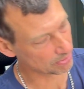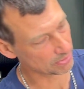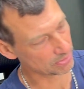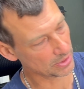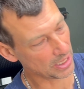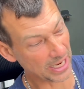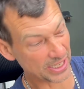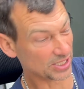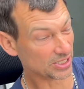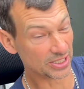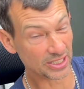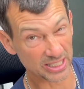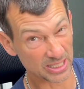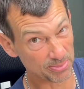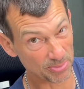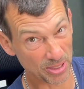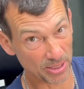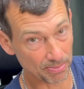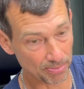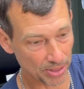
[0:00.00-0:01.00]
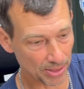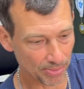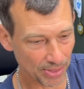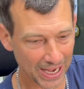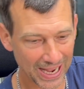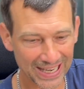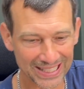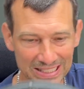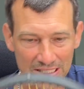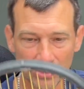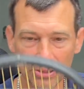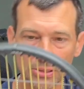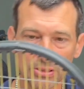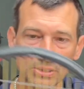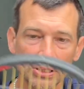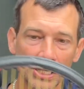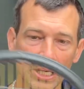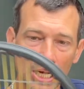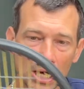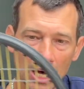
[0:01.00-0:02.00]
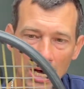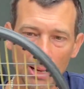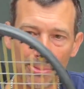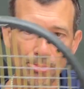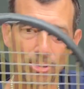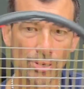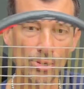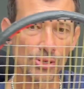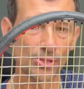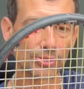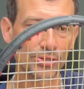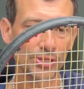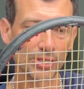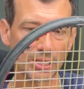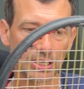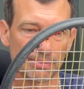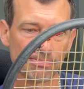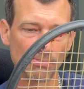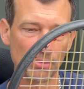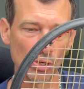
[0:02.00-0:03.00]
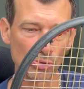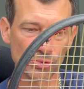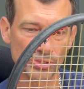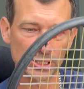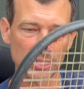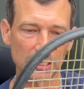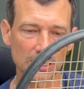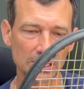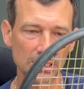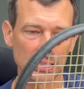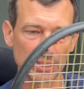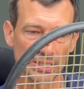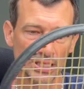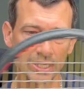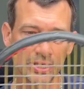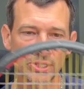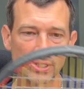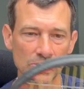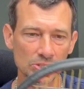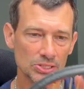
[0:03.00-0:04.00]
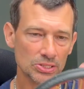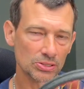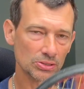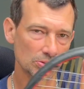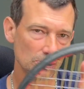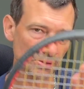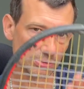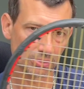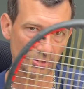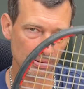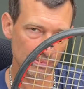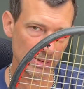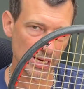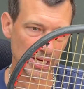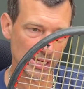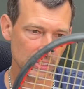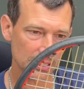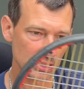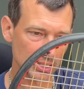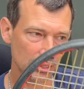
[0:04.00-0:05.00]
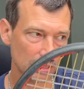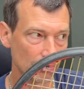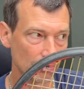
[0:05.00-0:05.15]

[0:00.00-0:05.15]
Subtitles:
I actually did this bit by accident. I put the multi into the mains and the